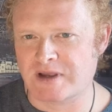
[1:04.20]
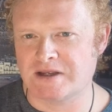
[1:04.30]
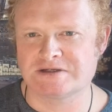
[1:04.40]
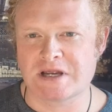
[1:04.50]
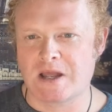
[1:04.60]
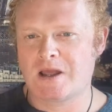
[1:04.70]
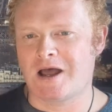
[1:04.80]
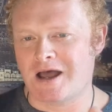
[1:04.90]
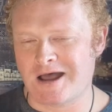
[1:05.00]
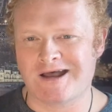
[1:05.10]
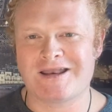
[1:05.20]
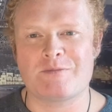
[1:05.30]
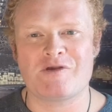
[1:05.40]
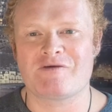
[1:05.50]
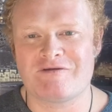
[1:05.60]
page. Let
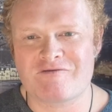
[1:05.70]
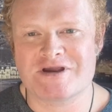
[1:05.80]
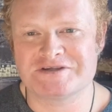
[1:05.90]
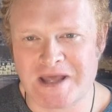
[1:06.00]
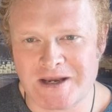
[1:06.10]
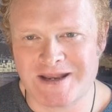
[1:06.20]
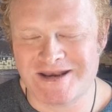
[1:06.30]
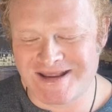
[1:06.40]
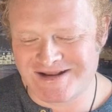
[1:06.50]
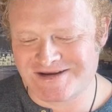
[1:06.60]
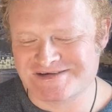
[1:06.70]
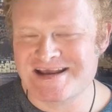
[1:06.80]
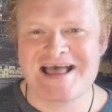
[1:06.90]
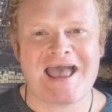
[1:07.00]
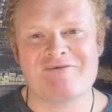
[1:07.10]
me rephrase that in English.
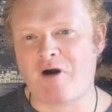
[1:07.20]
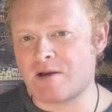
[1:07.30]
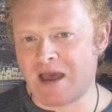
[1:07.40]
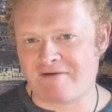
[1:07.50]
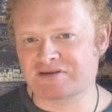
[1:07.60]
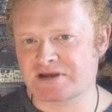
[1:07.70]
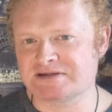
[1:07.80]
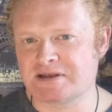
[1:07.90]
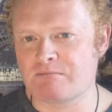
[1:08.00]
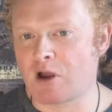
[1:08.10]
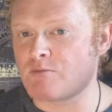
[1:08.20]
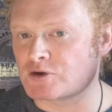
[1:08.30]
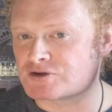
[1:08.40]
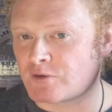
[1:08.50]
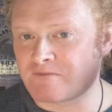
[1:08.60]
If I'm advertising my
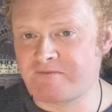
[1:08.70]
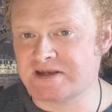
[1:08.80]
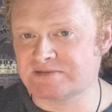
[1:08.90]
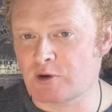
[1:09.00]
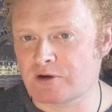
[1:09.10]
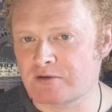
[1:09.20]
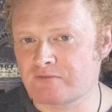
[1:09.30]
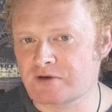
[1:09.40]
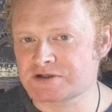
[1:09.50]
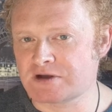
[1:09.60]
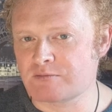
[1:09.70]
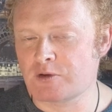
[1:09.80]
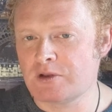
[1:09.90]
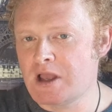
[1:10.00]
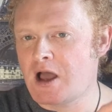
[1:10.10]
books on Facebook, for
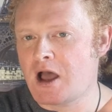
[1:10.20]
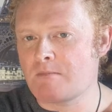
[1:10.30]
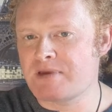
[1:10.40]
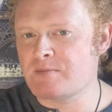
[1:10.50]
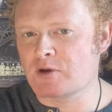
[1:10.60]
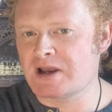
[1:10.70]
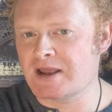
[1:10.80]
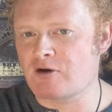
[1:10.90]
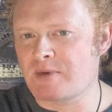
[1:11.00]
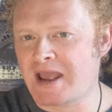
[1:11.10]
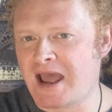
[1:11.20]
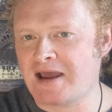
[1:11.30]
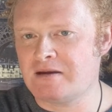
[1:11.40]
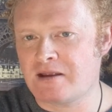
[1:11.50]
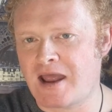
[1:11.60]
example, people click on my
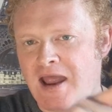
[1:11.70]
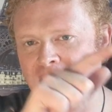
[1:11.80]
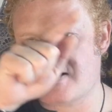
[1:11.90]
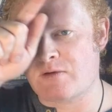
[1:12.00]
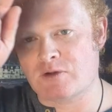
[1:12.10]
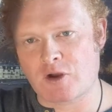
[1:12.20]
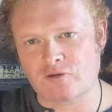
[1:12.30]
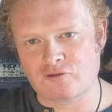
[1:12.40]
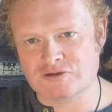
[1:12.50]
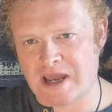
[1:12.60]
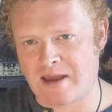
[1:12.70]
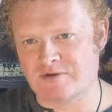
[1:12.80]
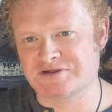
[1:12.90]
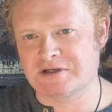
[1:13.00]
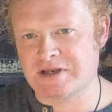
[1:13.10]
ad and they will go through to
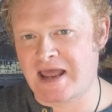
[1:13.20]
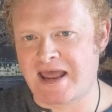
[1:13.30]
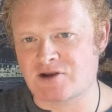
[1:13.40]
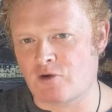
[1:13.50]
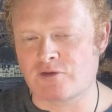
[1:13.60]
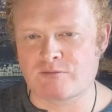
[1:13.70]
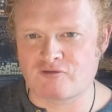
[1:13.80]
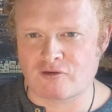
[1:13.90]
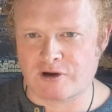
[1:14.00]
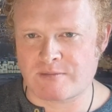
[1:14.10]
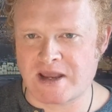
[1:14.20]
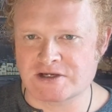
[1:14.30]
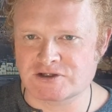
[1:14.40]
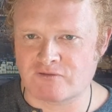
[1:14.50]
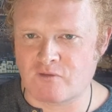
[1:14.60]
Amazon and land on the product
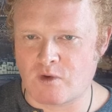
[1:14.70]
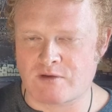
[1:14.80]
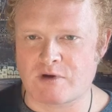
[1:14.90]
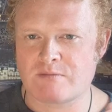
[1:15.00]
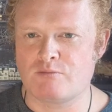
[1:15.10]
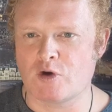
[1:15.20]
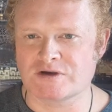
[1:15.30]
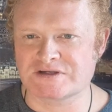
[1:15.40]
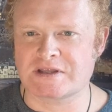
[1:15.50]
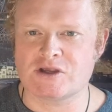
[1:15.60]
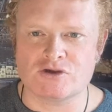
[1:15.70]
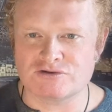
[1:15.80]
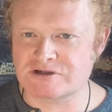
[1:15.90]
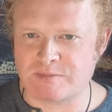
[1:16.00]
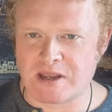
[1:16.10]
page for one of my books. And it
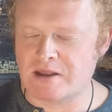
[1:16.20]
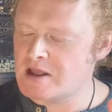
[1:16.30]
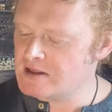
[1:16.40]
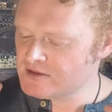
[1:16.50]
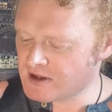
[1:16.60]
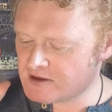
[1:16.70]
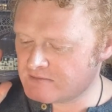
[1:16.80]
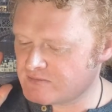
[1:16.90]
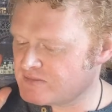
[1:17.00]
used to be that